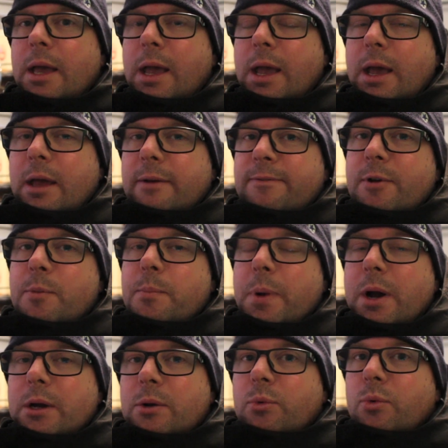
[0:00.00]
And if your
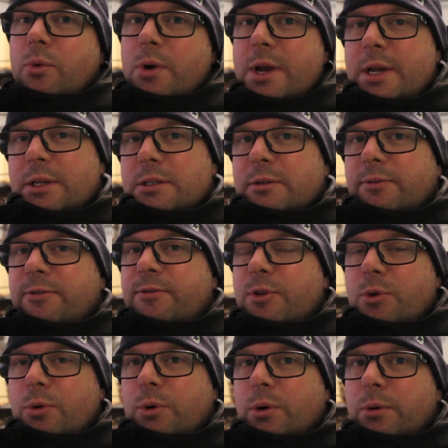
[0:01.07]
bug reeks of
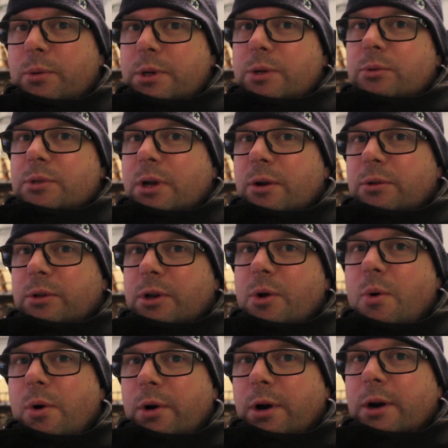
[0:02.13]
fuel when you turn the
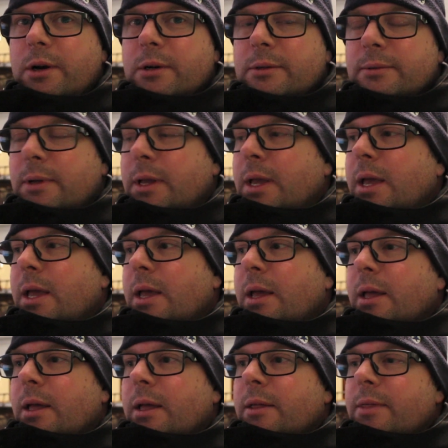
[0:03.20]
corner,
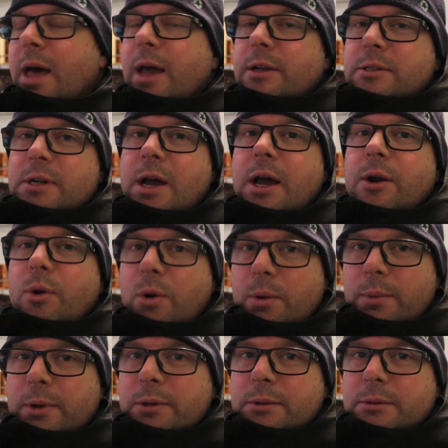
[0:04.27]
that is not
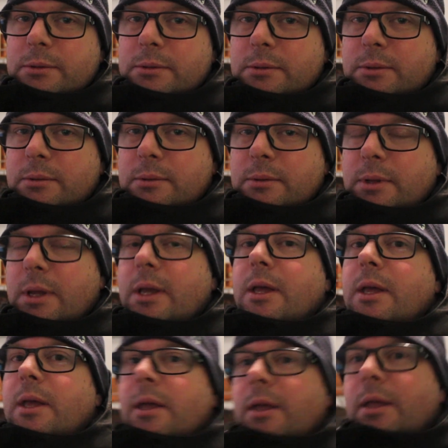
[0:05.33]
normal.
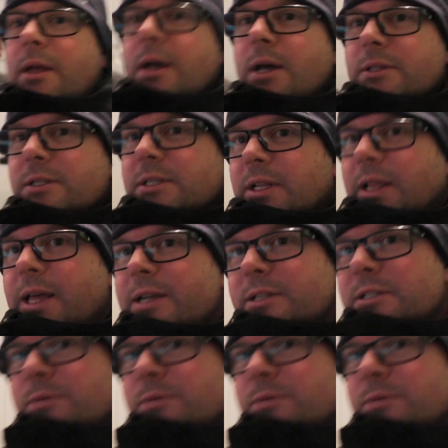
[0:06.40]
A slight